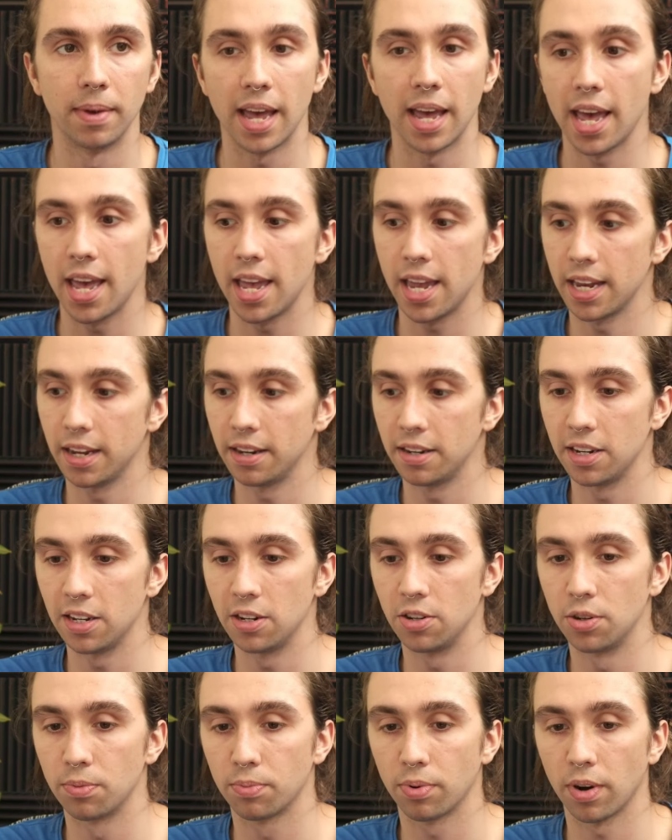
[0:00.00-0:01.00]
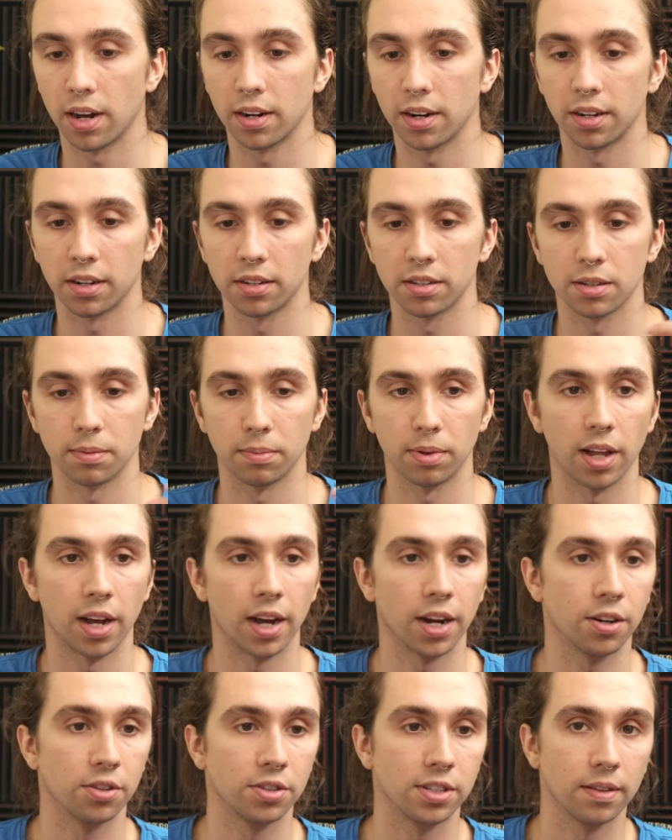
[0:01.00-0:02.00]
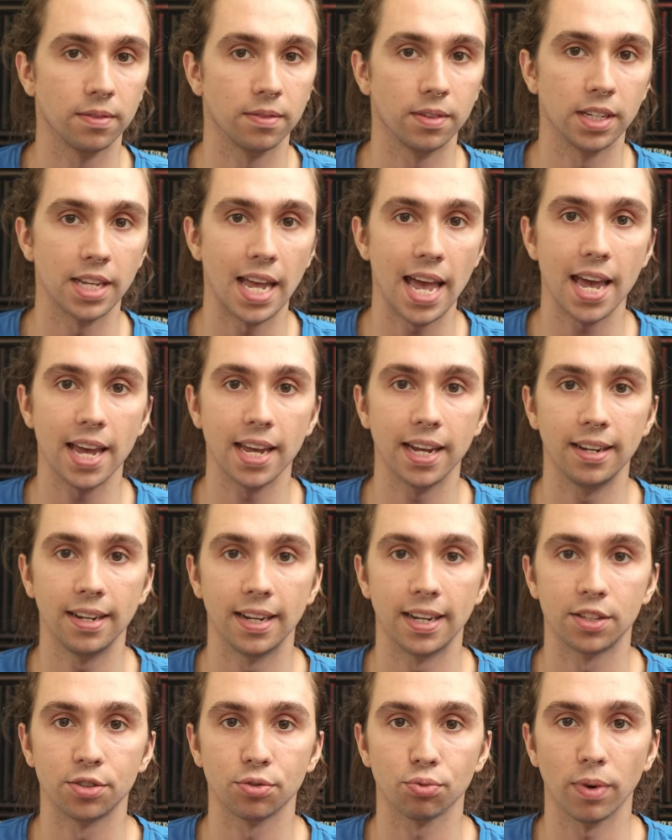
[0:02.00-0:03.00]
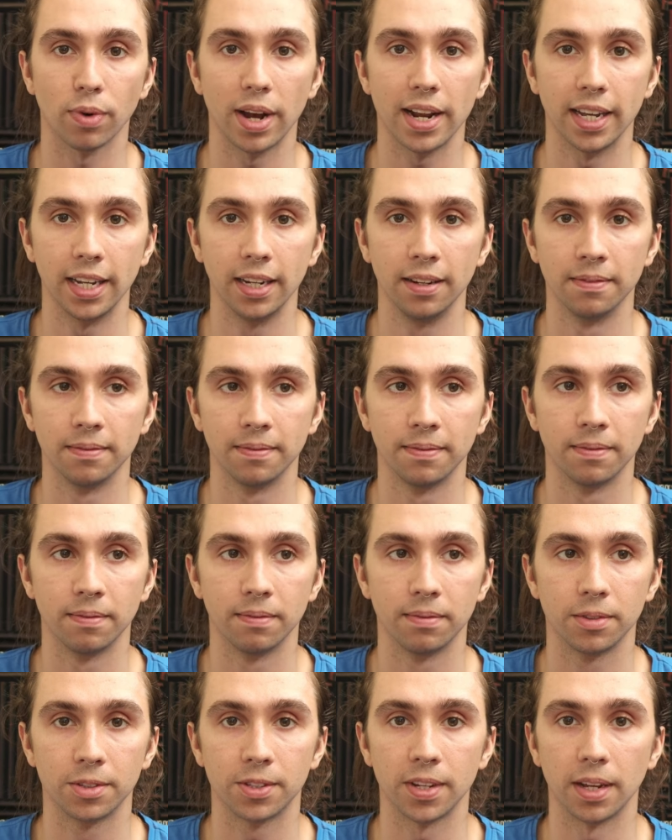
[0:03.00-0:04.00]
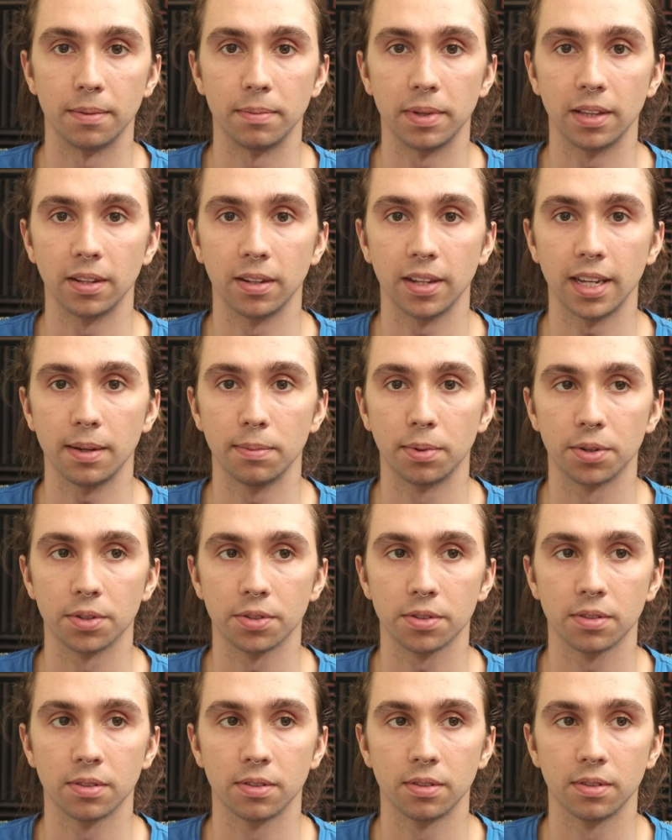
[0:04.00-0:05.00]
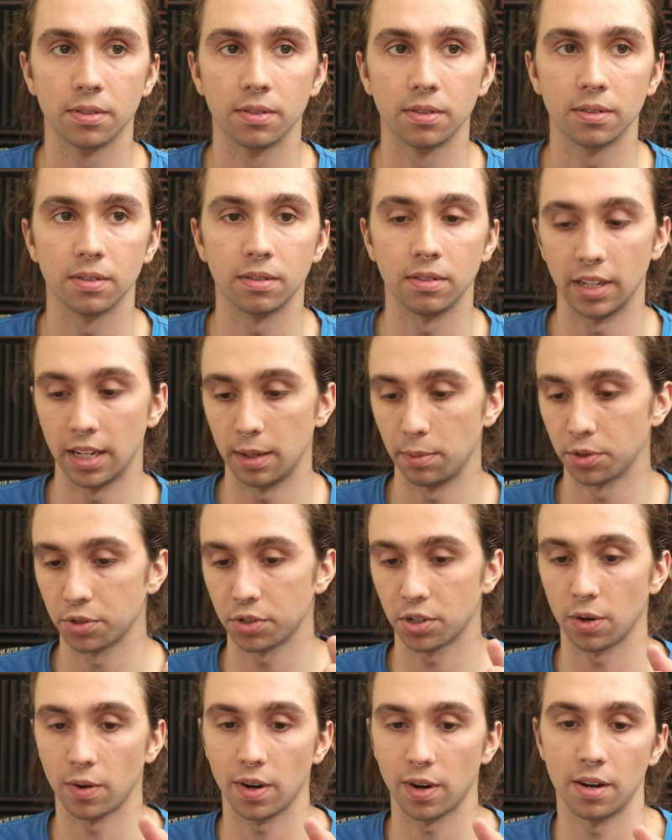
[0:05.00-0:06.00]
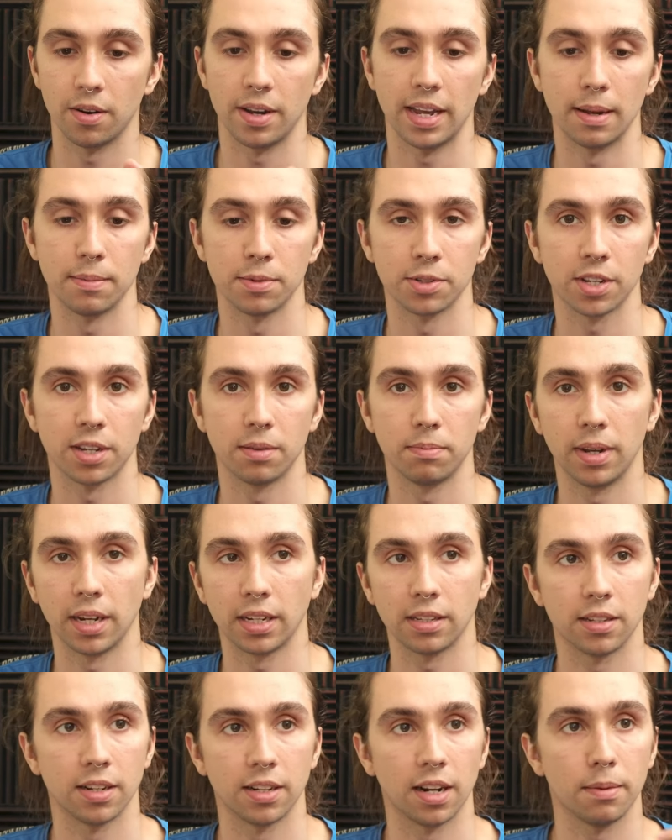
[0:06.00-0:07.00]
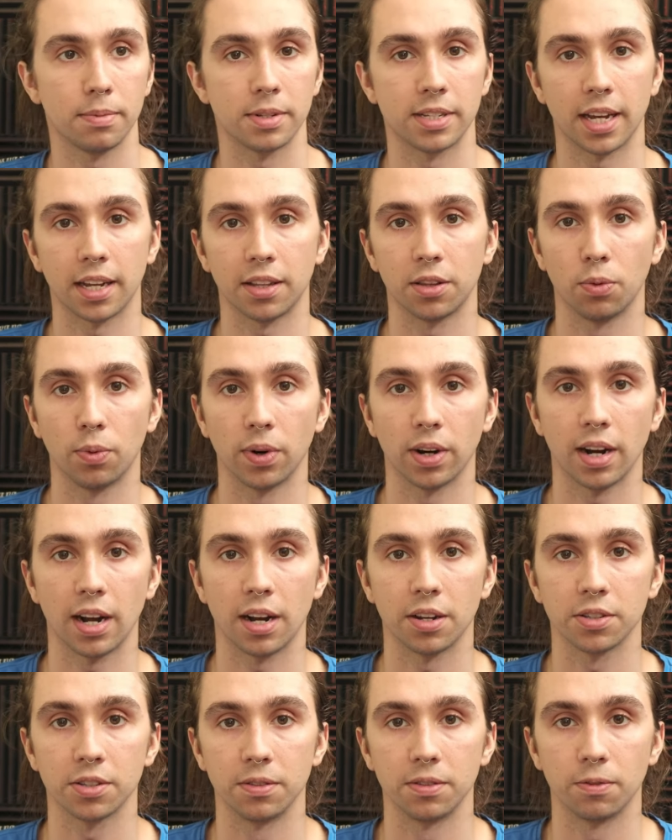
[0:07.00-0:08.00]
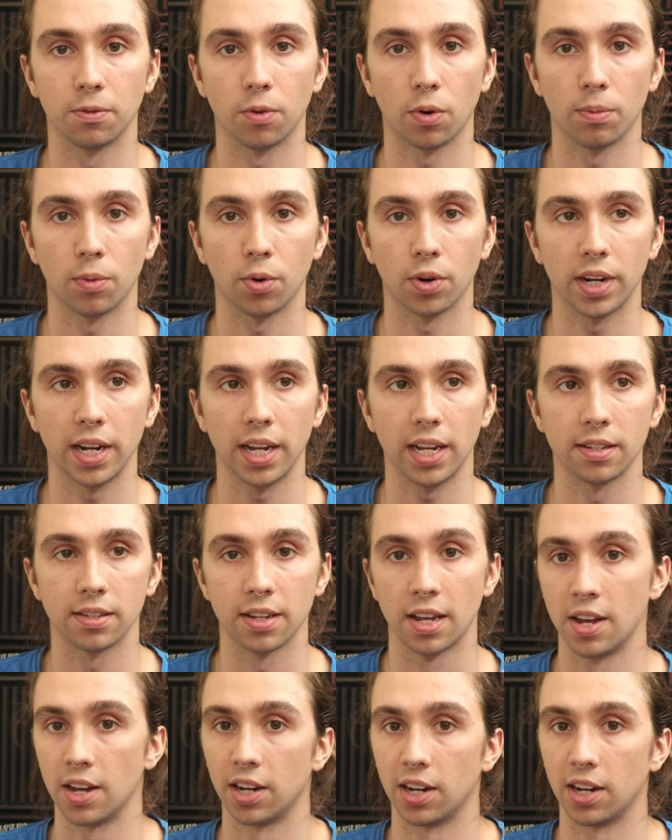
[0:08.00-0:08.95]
Hey, need new products, supplier, seven days. Hey, it's ready. Send me the labels. Labels go out, Amazon picks it up, it's at the warehouse in four more days.